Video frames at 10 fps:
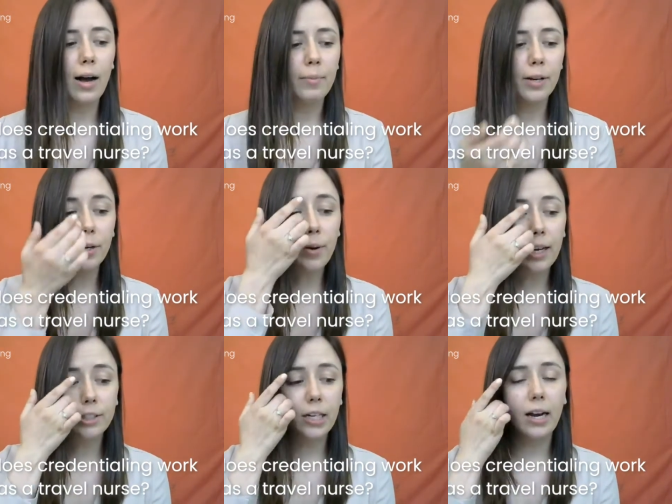Good
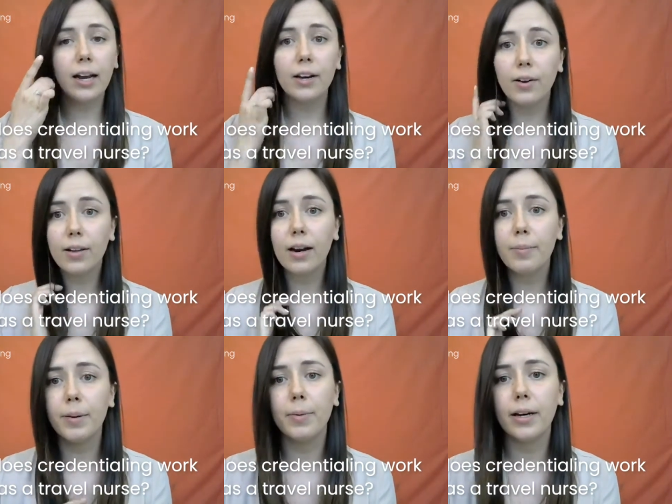question. I know a lot of
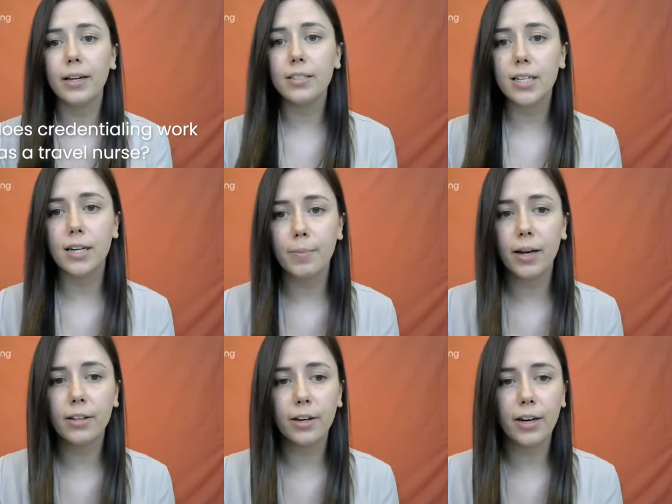people are concerned
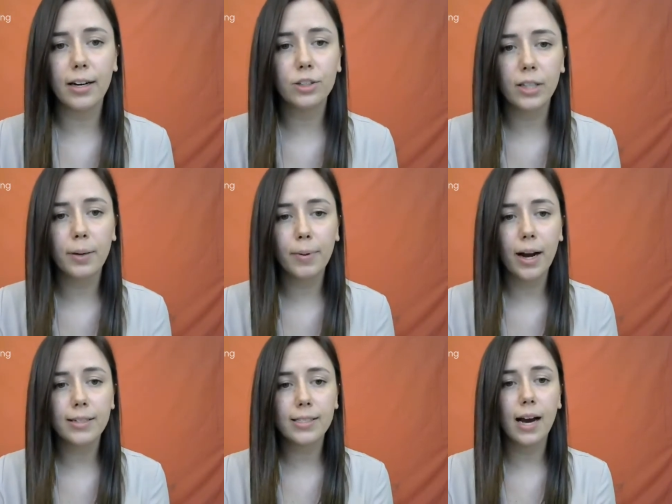about the credentialing
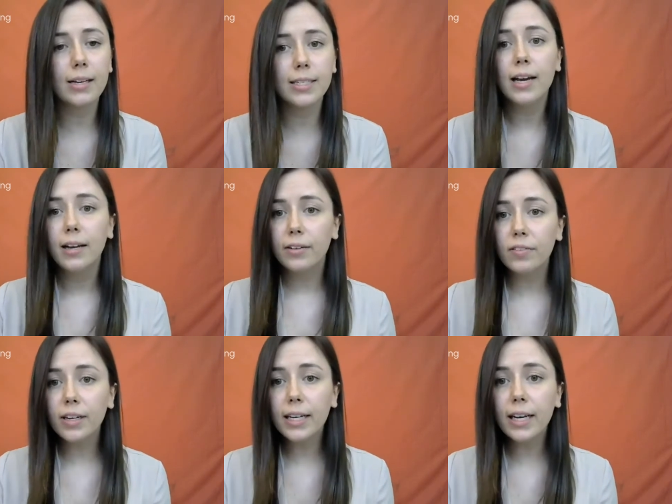process. It
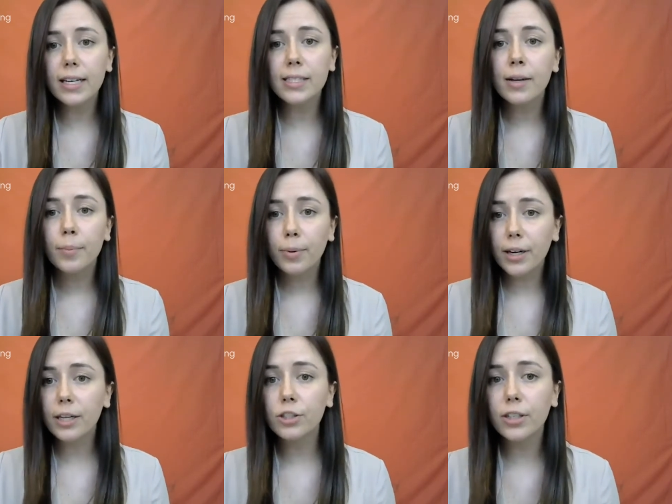really is
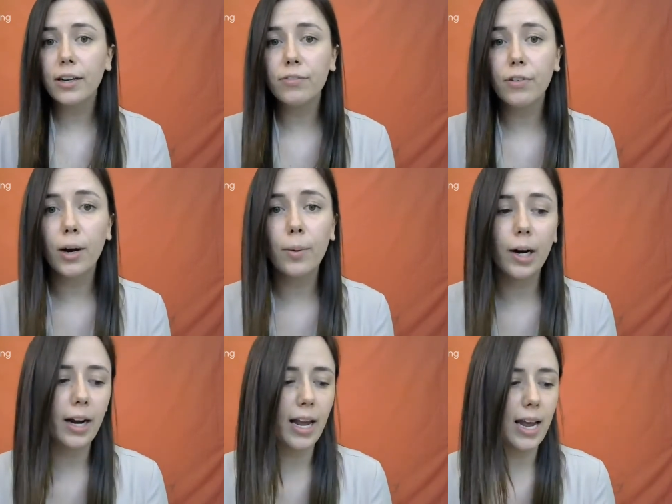pretty
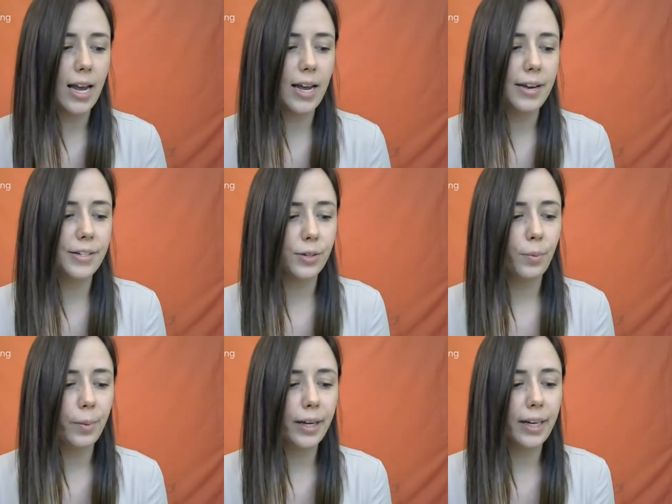straightforward, and
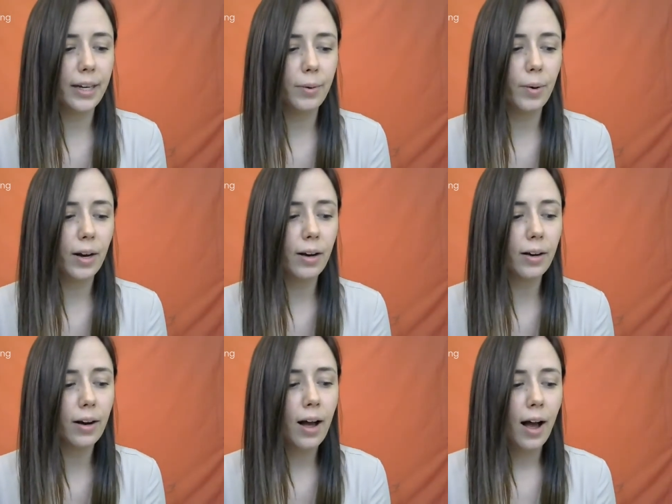we
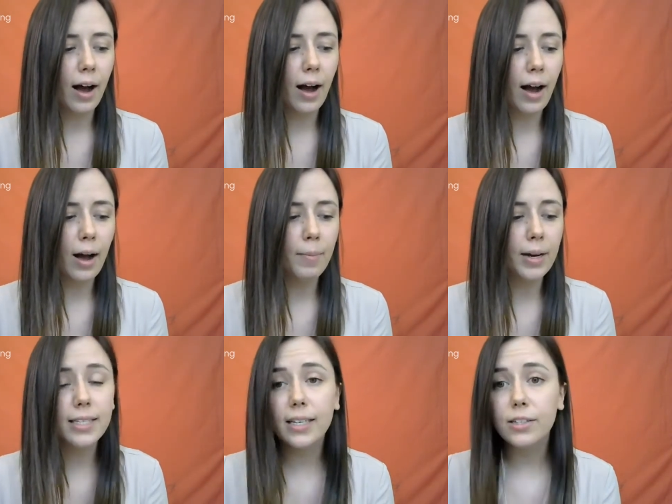will
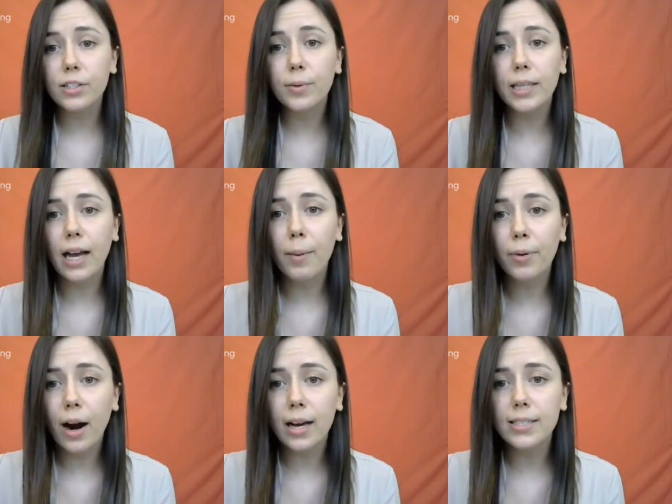assist you with that
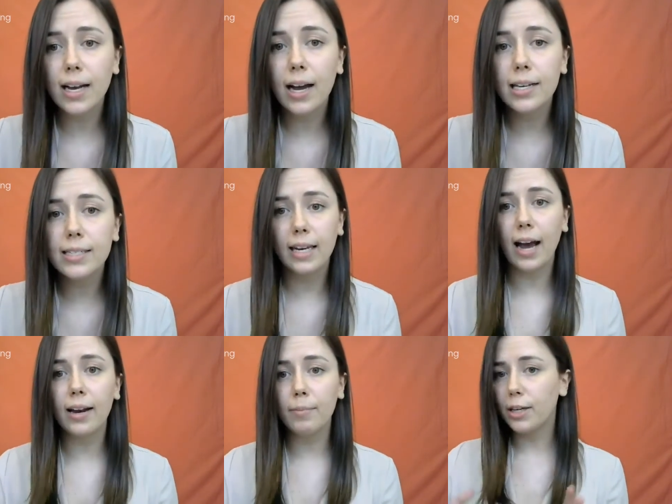process.
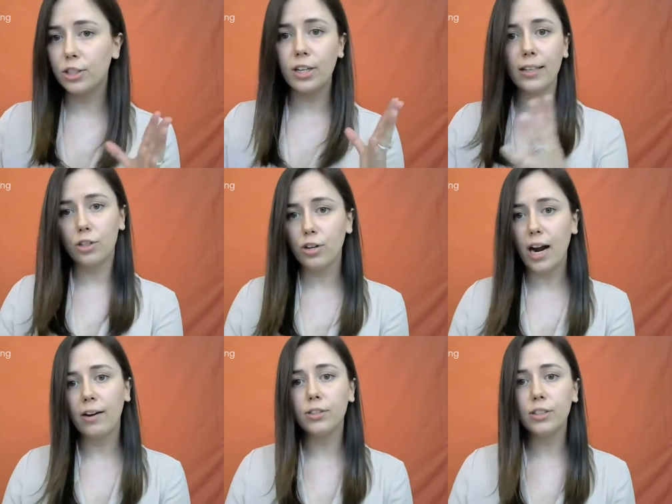Again, much like the
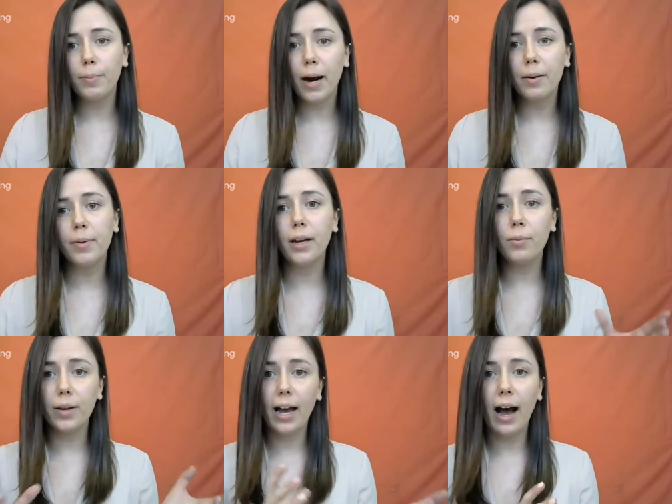travel department,
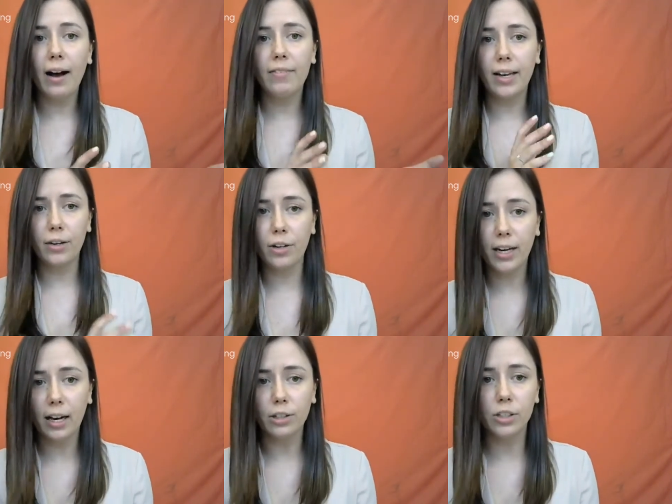we have a
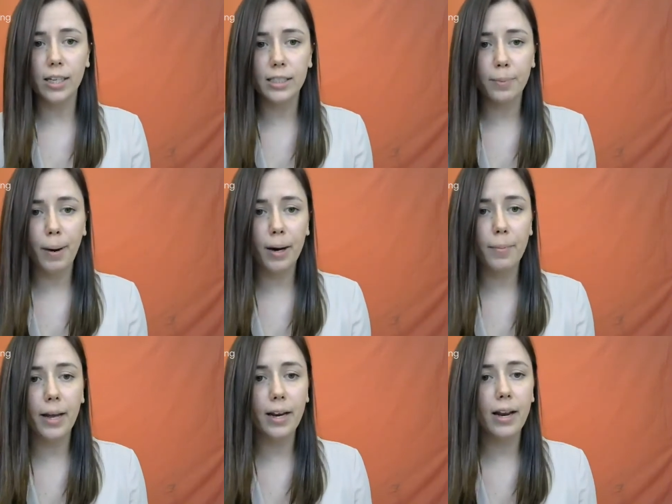credentialing
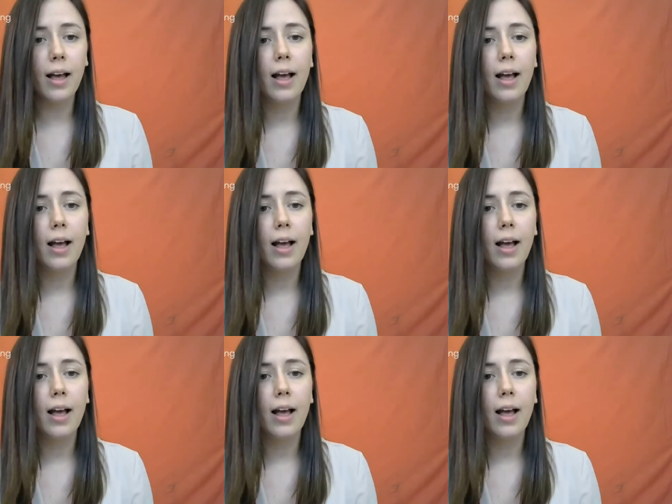department.